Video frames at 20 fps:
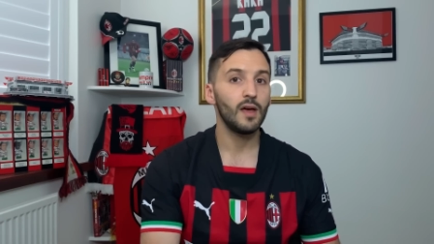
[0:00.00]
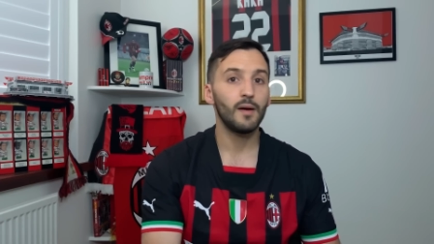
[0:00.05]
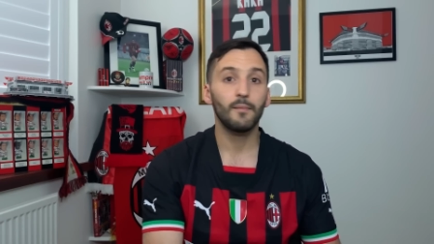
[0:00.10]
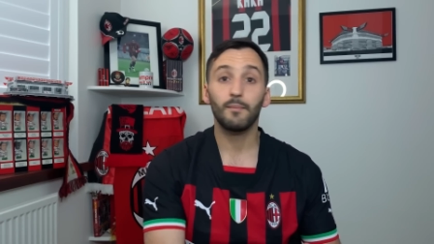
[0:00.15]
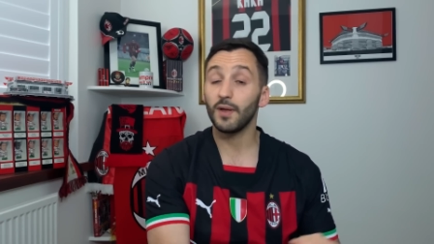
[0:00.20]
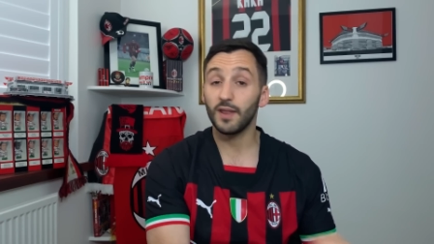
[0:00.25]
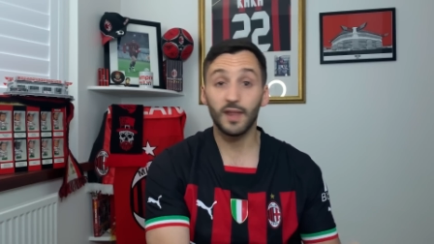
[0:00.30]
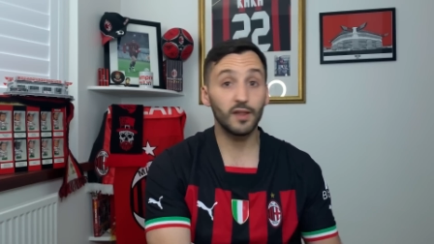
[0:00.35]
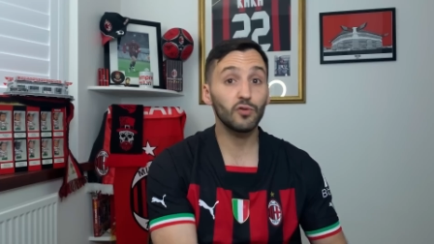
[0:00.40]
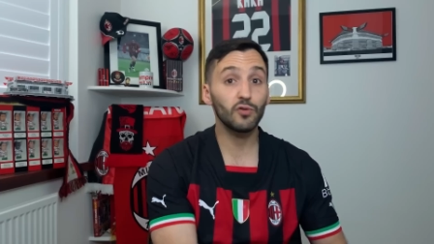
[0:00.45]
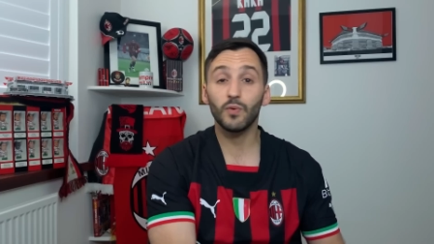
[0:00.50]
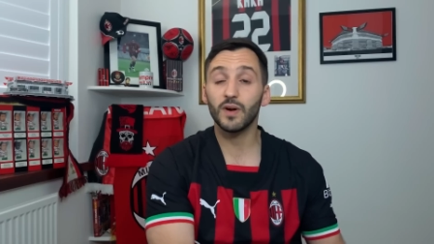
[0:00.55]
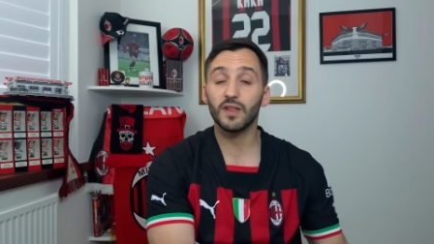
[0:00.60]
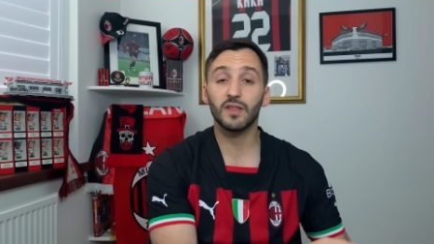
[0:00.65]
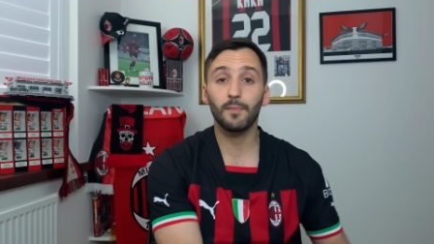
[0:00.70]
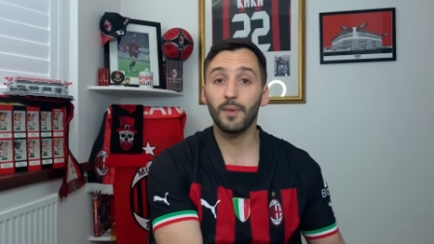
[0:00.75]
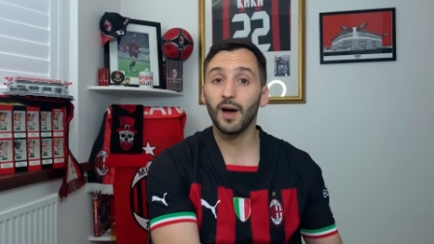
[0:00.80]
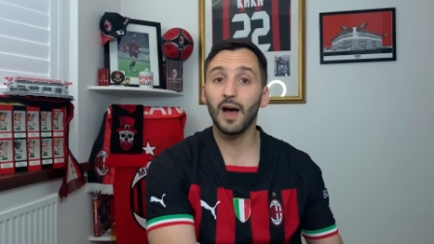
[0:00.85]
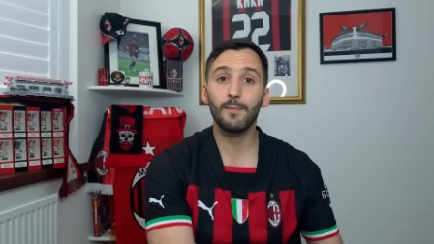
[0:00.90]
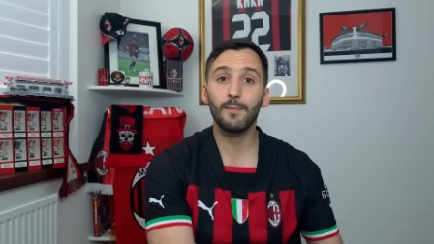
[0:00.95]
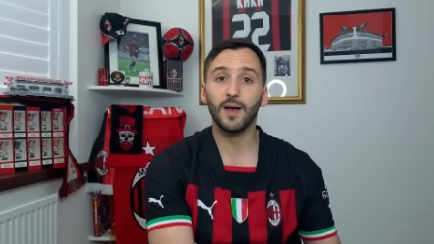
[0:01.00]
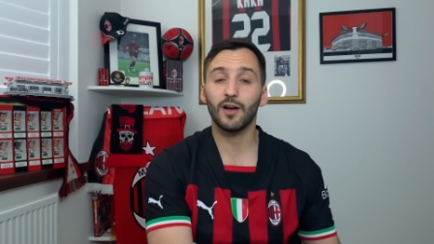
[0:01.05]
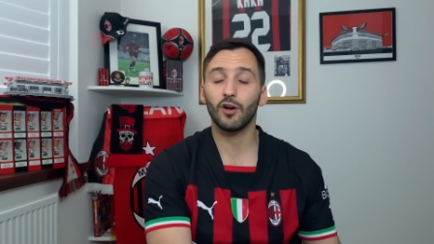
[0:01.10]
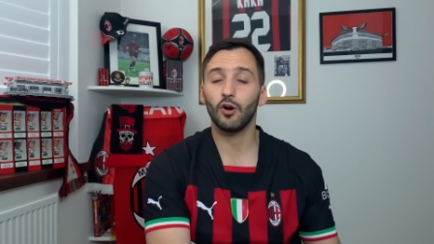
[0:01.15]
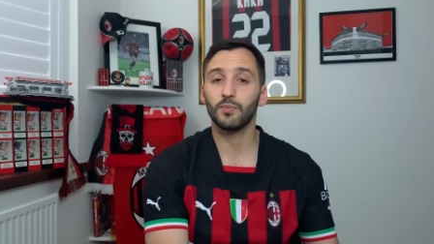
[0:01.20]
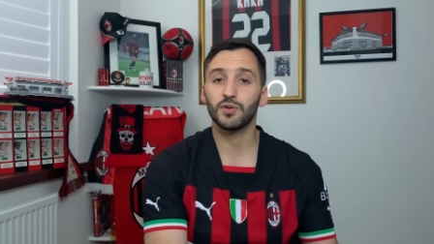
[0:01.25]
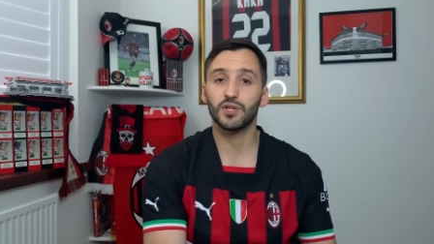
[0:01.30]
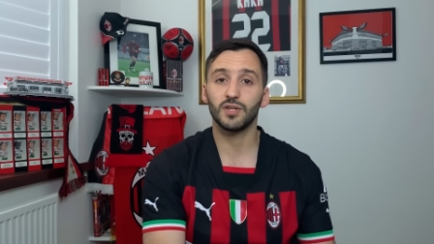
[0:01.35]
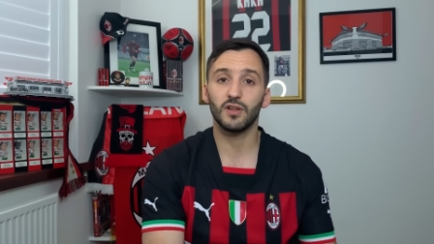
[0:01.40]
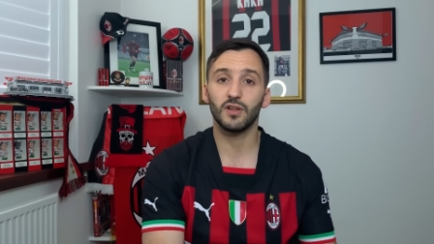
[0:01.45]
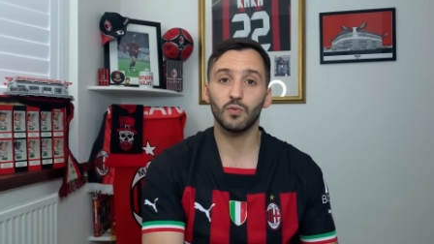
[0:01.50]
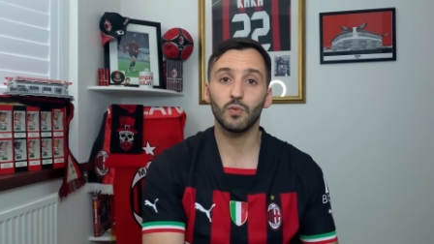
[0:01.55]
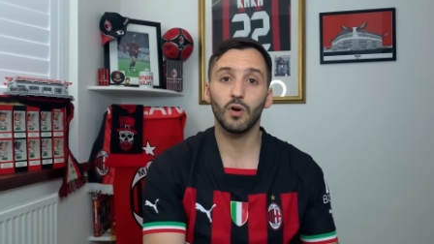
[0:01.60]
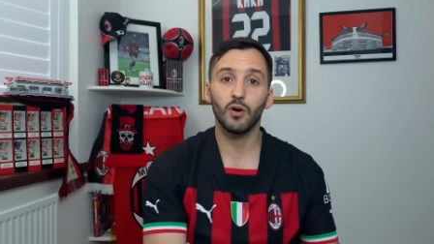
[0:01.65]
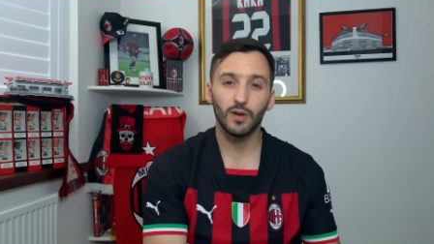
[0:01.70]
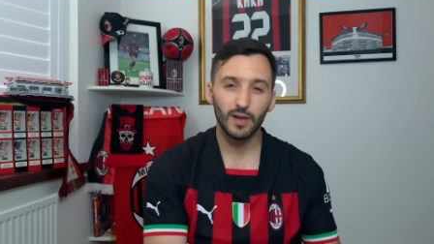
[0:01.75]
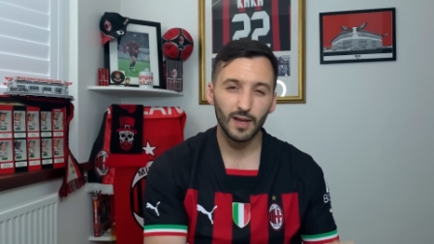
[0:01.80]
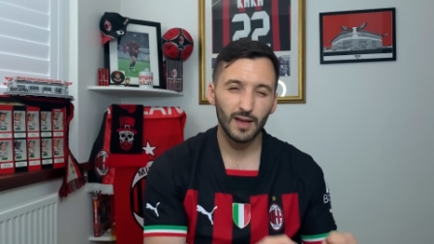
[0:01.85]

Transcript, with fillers: But there's always a buyback option as well.